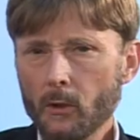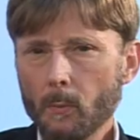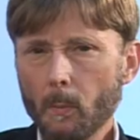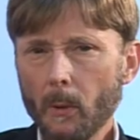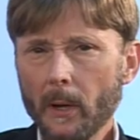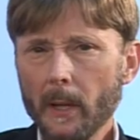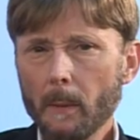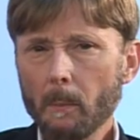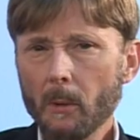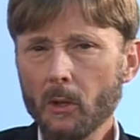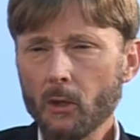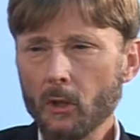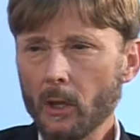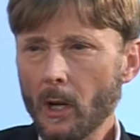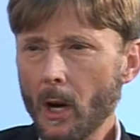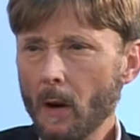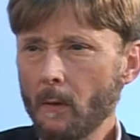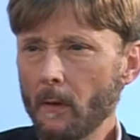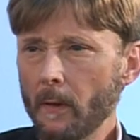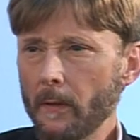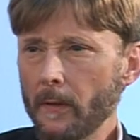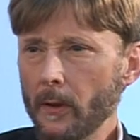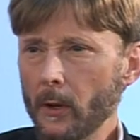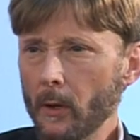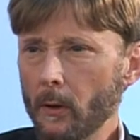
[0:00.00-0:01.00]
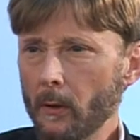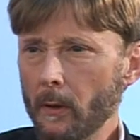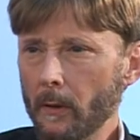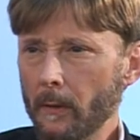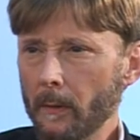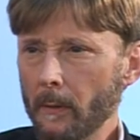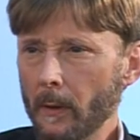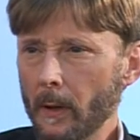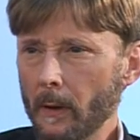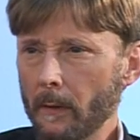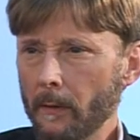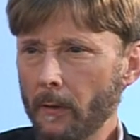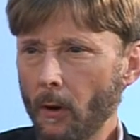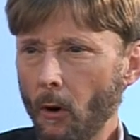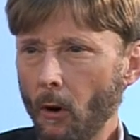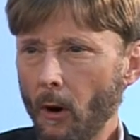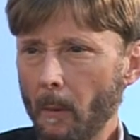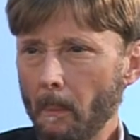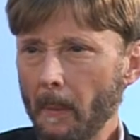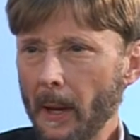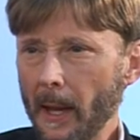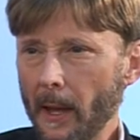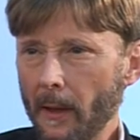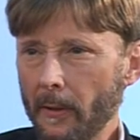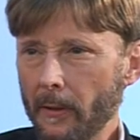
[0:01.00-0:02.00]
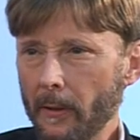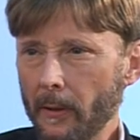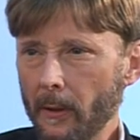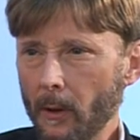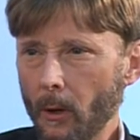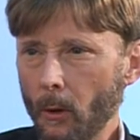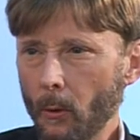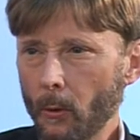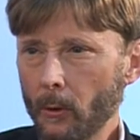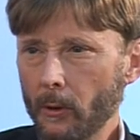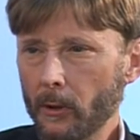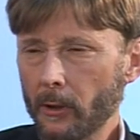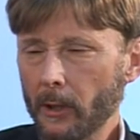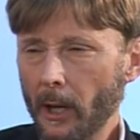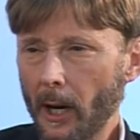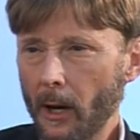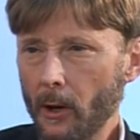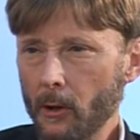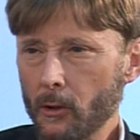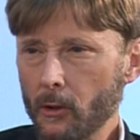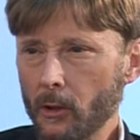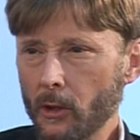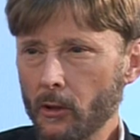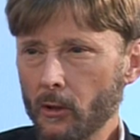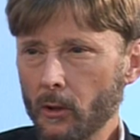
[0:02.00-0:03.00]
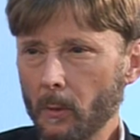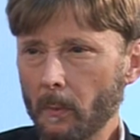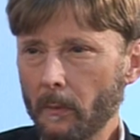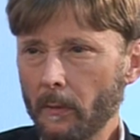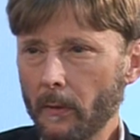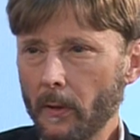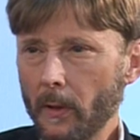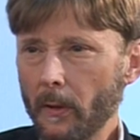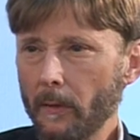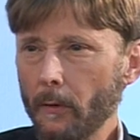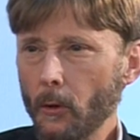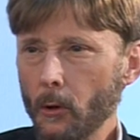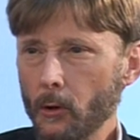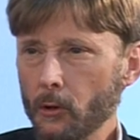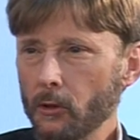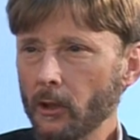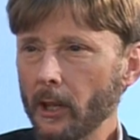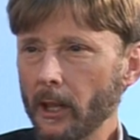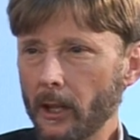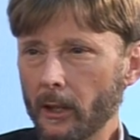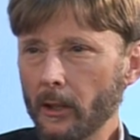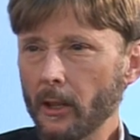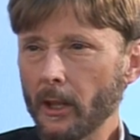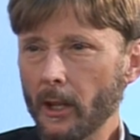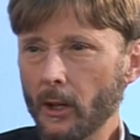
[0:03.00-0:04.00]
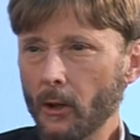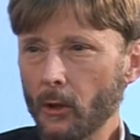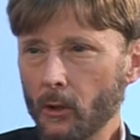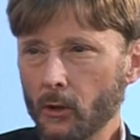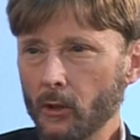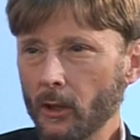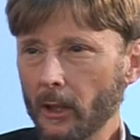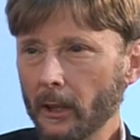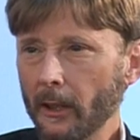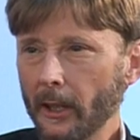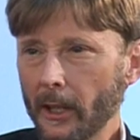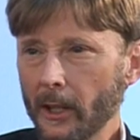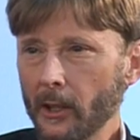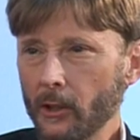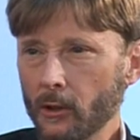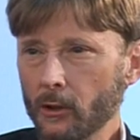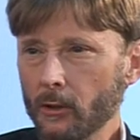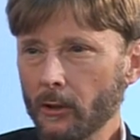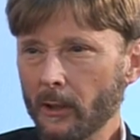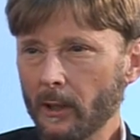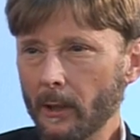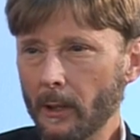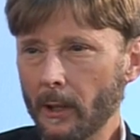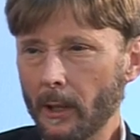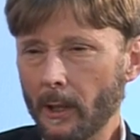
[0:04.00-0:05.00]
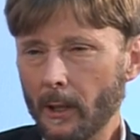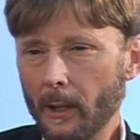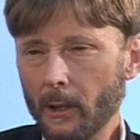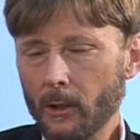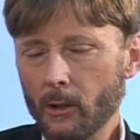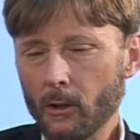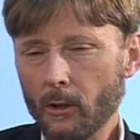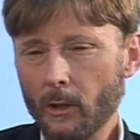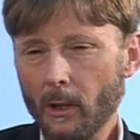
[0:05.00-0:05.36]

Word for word: pretty much an overview of, of HeartMath, the whole entire system for the first ten years at least. And it's,